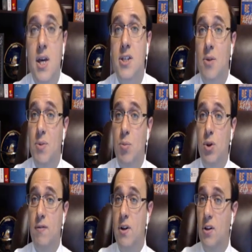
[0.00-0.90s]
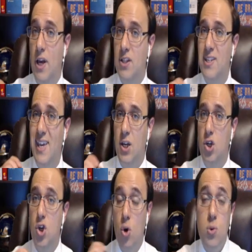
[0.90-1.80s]
Some people even like to take
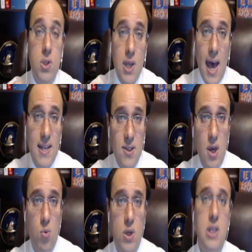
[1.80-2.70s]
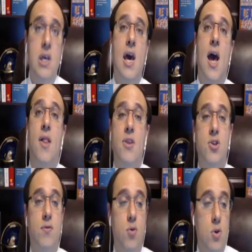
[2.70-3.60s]
notes as they read, and
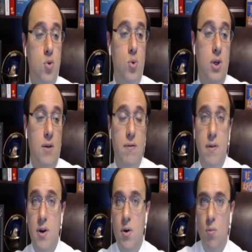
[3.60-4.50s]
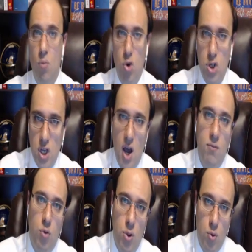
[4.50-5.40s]
this, of course, will give more
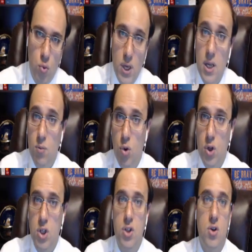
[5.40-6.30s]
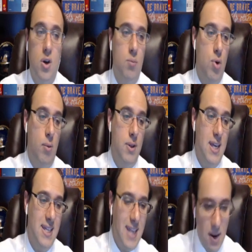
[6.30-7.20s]
time for the reading portion, so you're going to probably
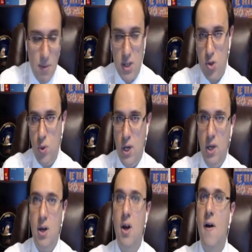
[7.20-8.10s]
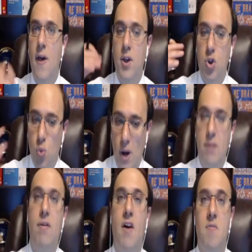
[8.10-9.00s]
take 10 minutes reading,
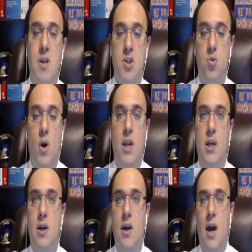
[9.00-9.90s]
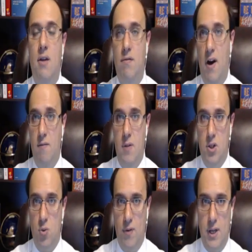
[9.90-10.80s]
25 minutes writing, and 5
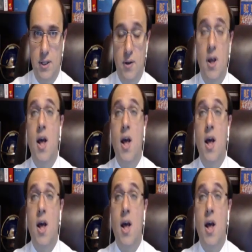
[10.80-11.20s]
minutes revising.